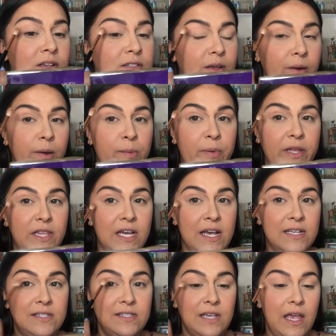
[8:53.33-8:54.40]
So I'm gonna put
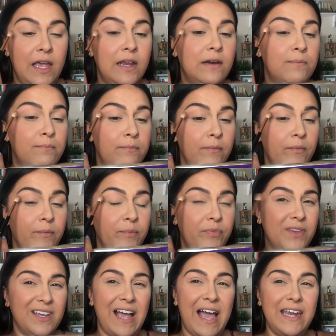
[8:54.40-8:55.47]
this in
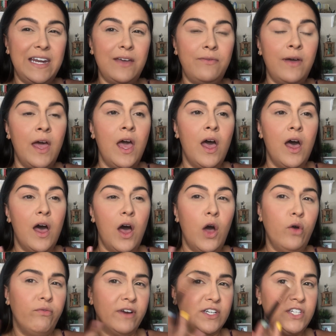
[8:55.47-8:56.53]
kind of
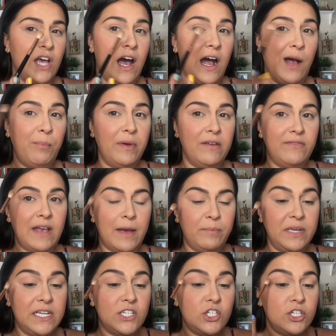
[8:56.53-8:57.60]
over top of that
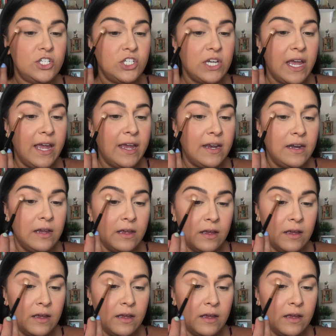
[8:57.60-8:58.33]
peachy shade.